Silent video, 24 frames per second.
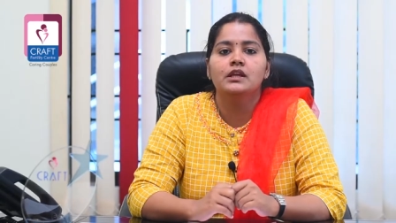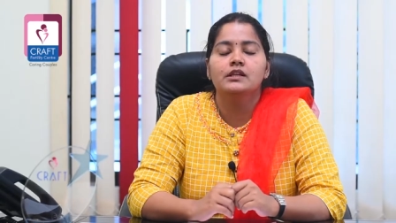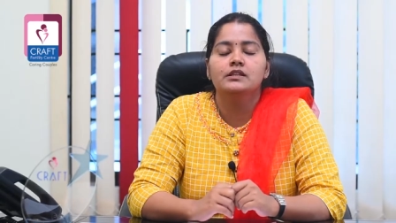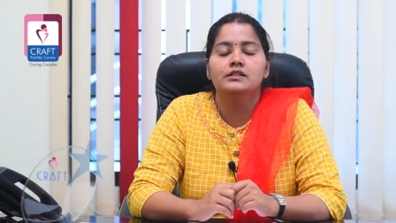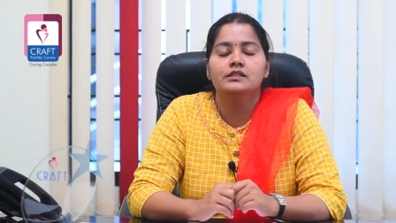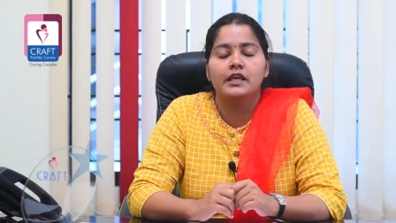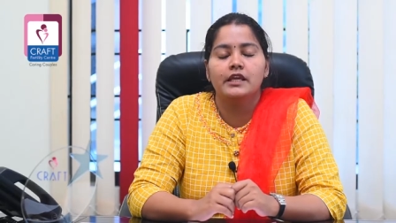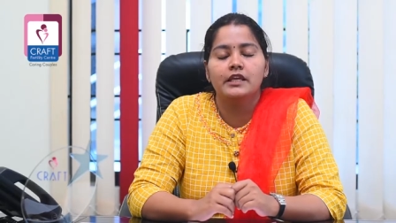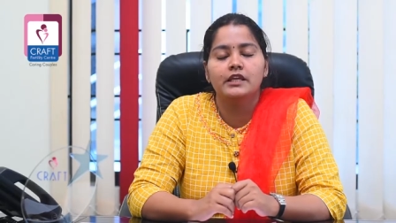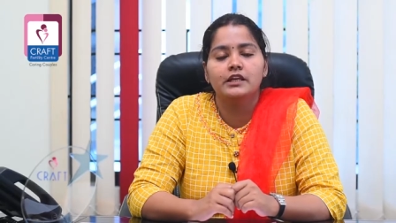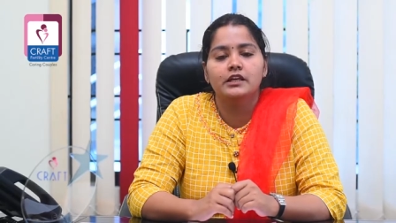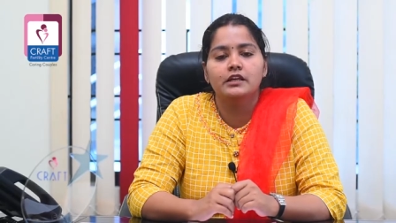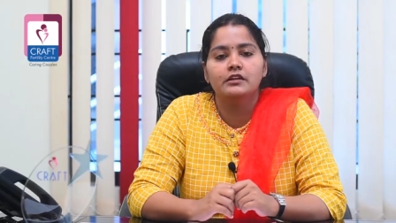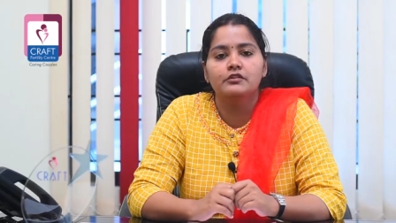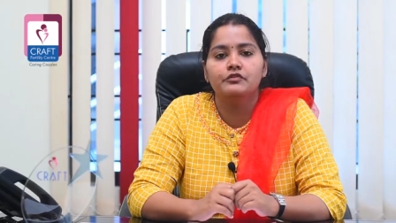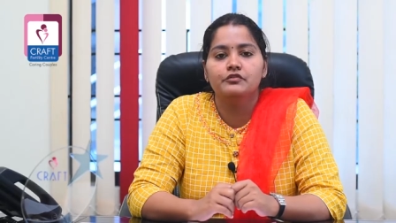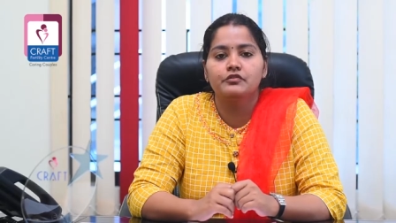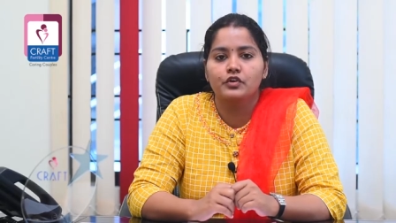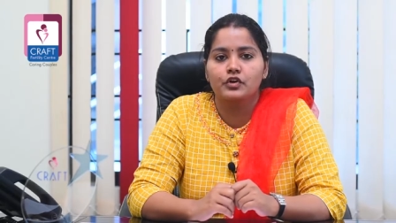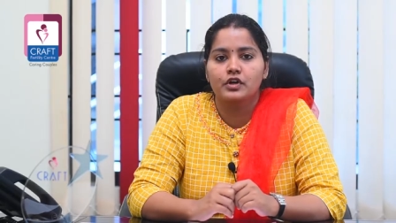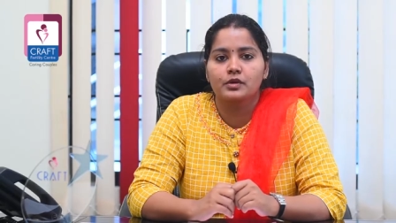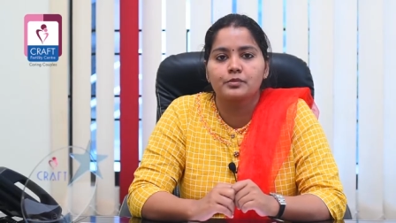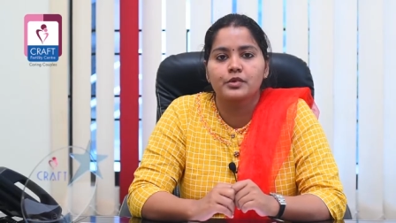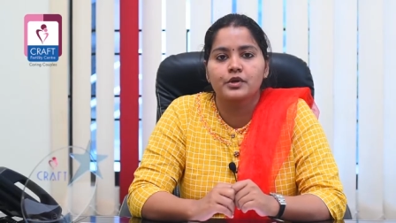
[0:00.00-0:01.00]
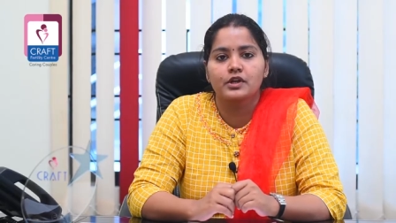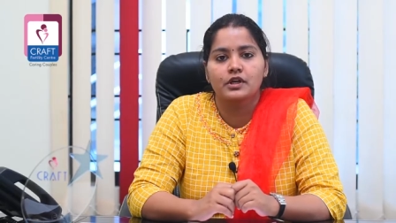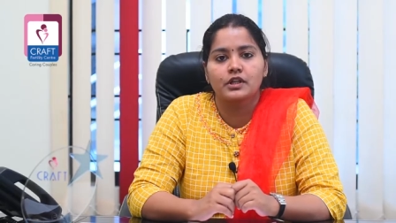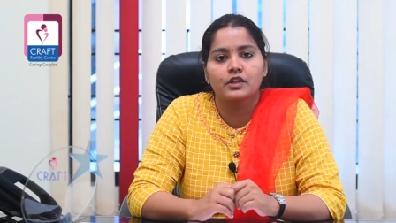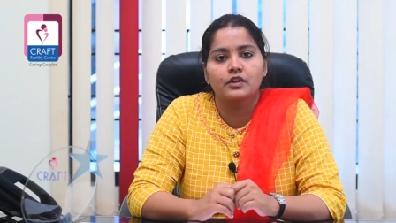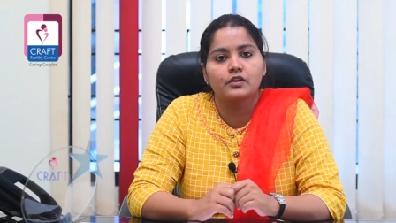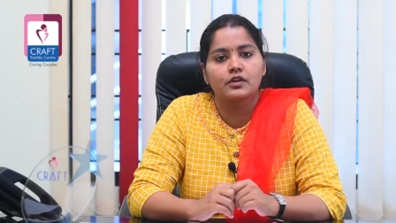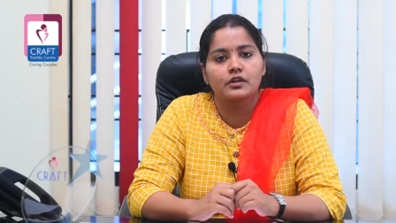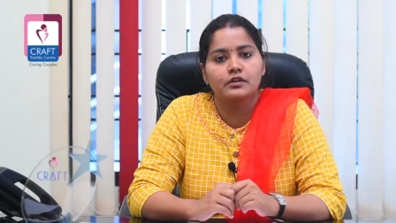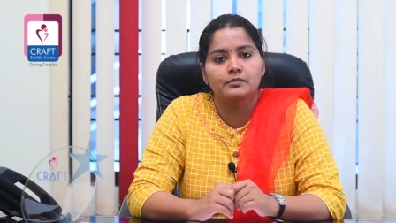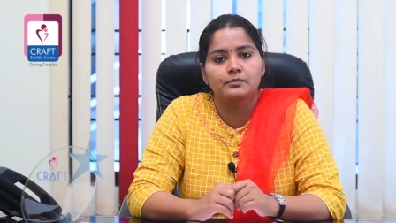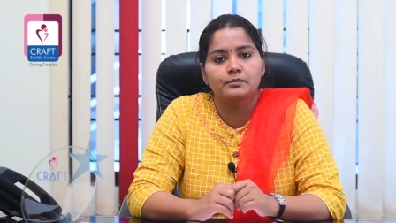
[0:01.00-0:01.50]
taken for a
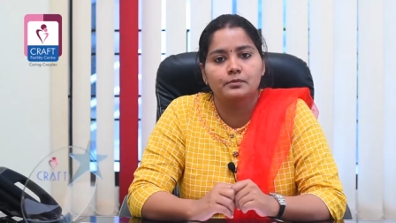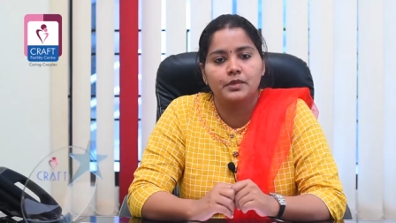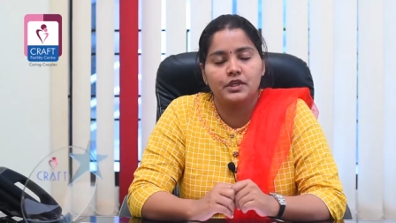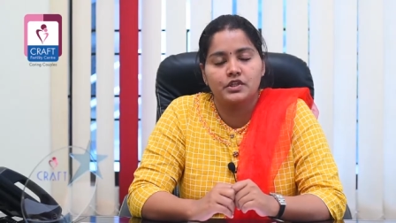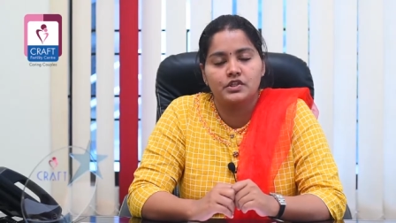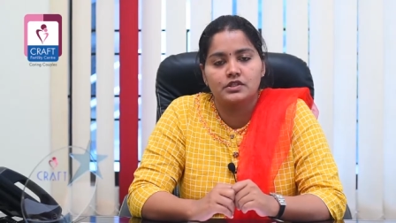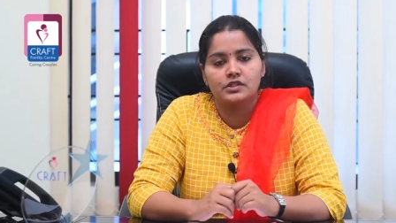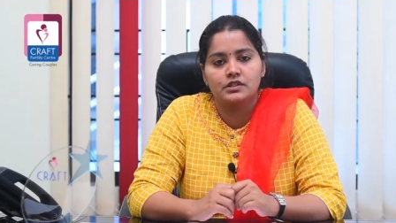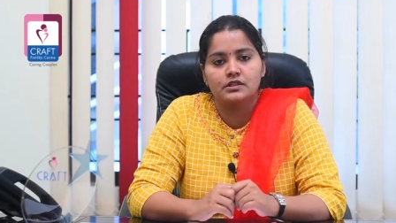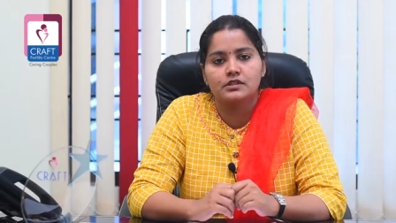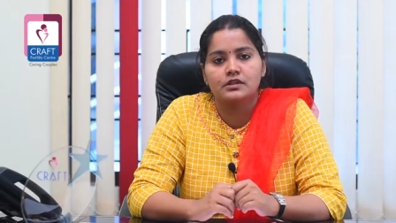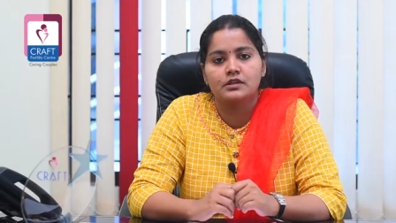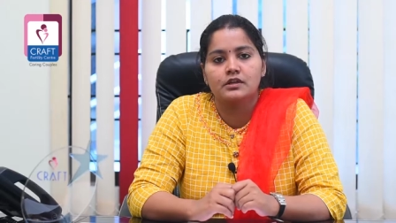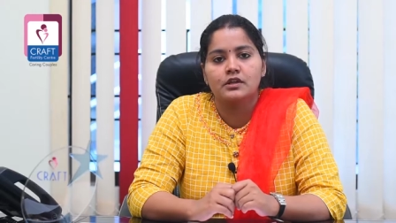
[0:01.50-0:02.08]
particular patient.